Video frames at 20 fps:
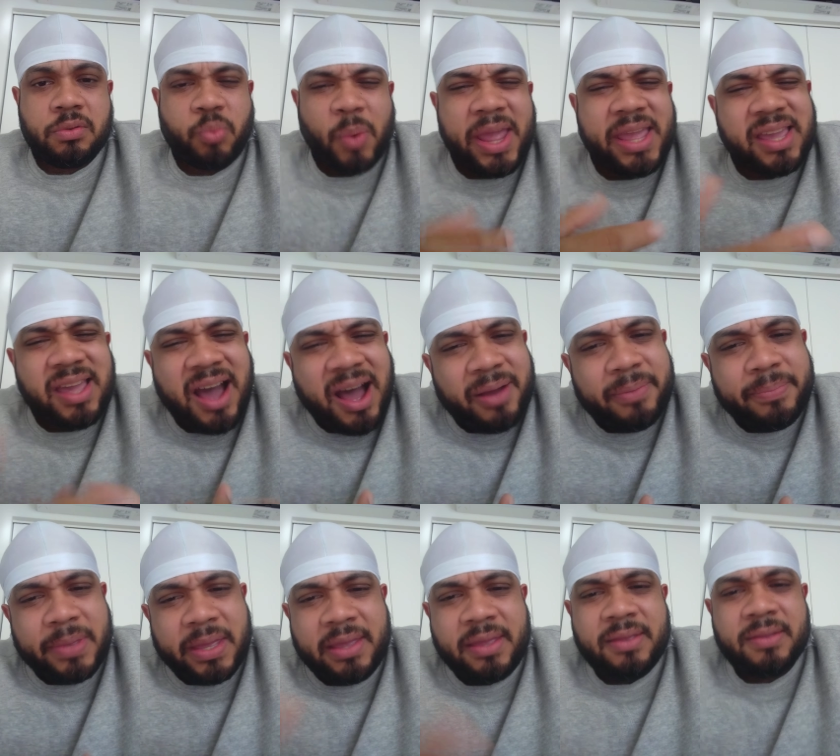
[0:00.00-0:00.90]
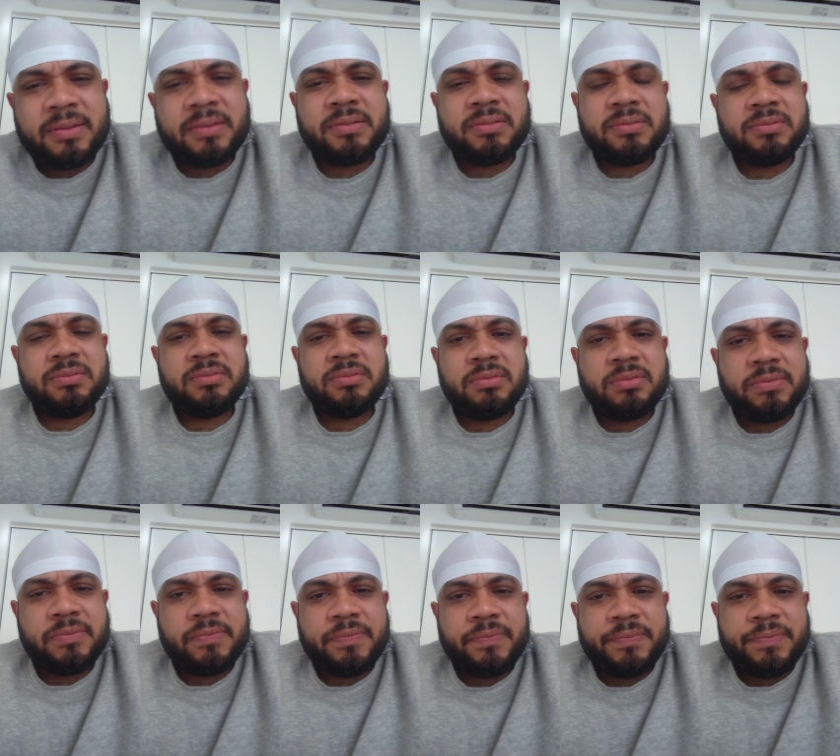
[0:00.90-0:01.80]
Wake up, man.
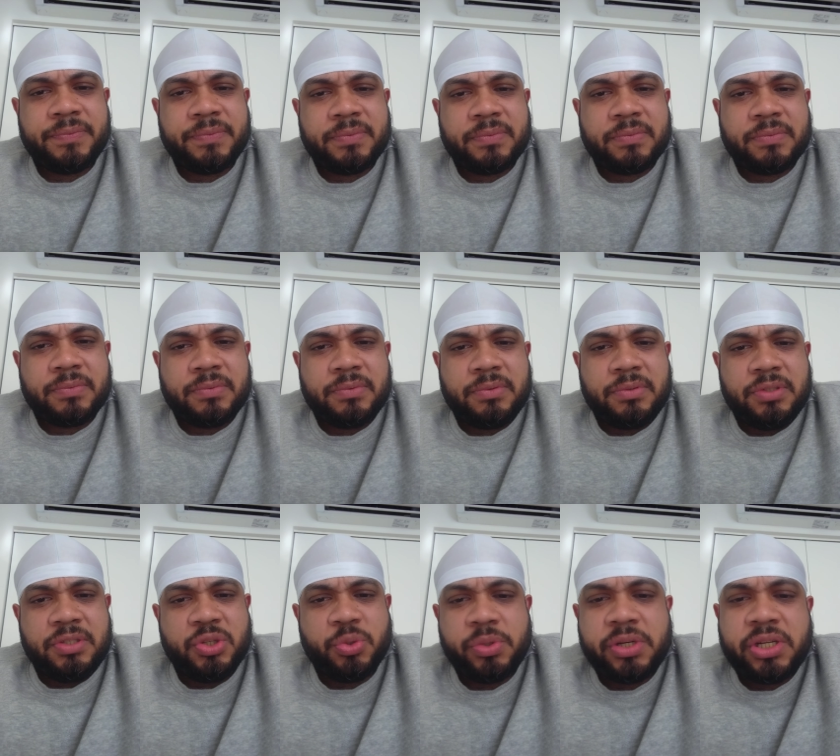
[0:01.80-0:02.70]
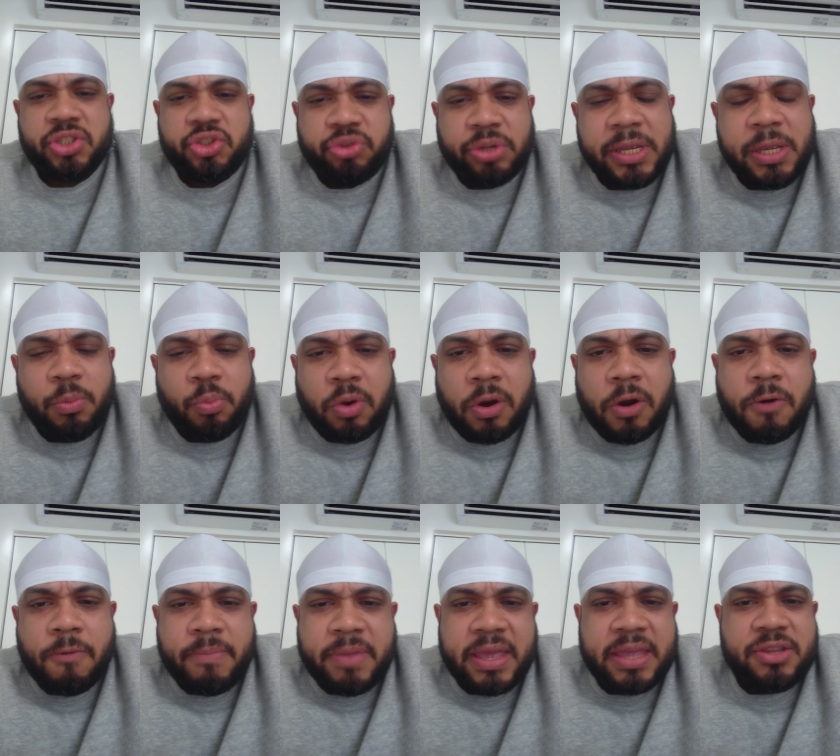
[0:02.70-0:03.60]
You in a dream
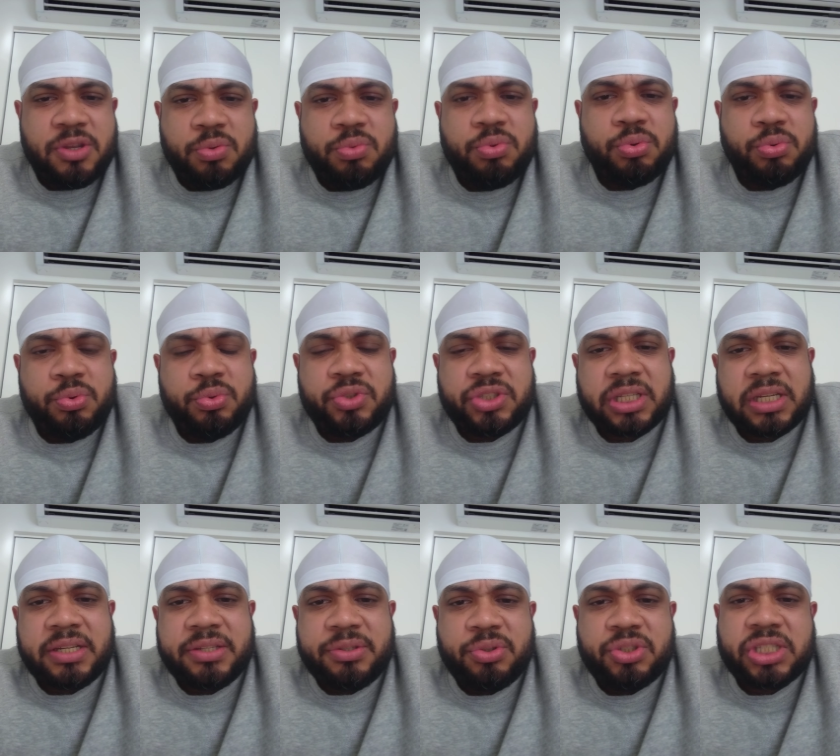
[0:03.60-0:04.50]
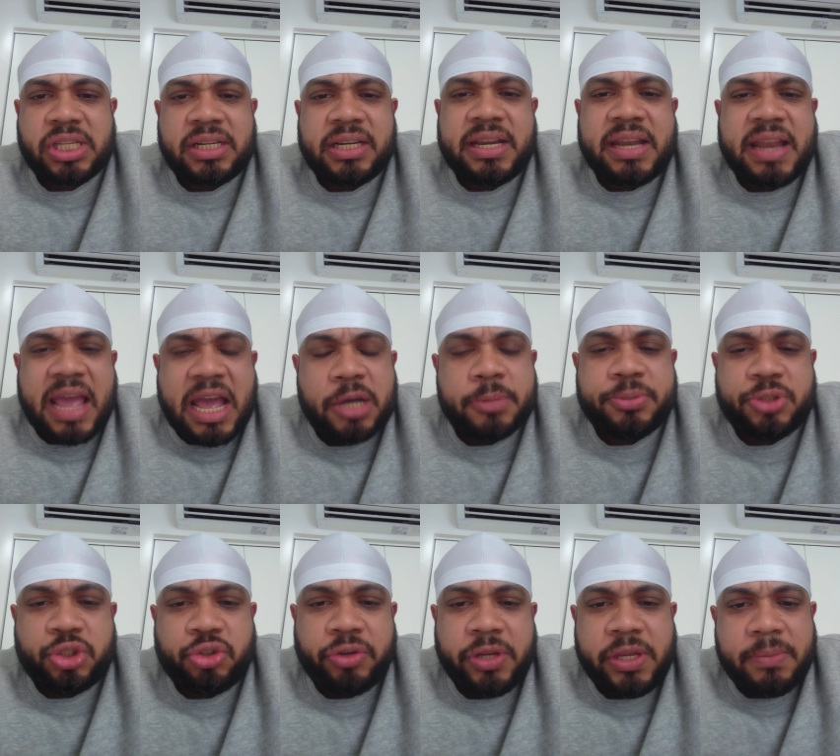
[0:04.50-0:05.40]
world, man. You, you, you chilling, you chilling in Elm
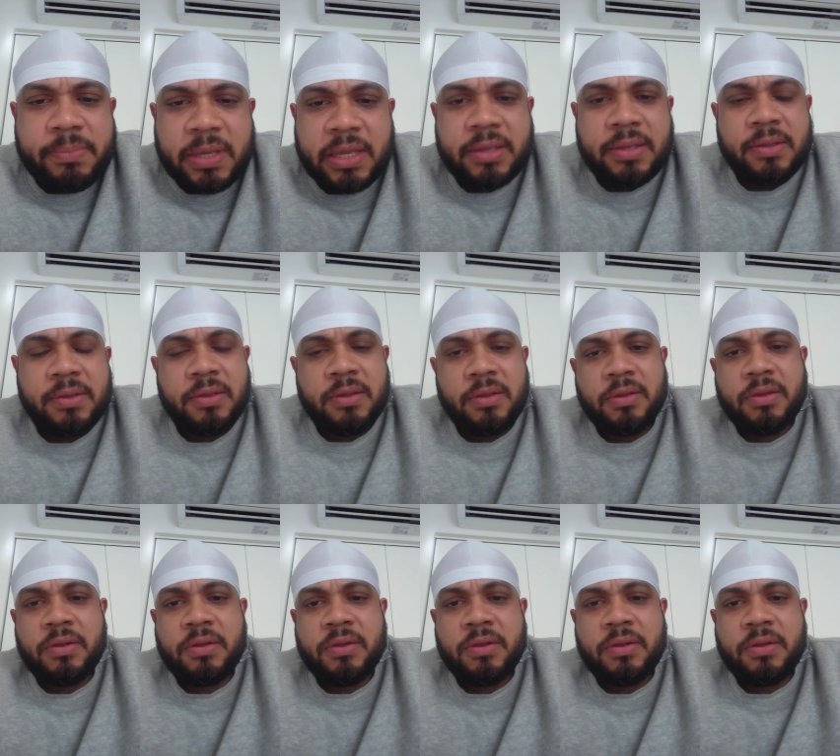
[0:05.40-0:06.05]
Street, man.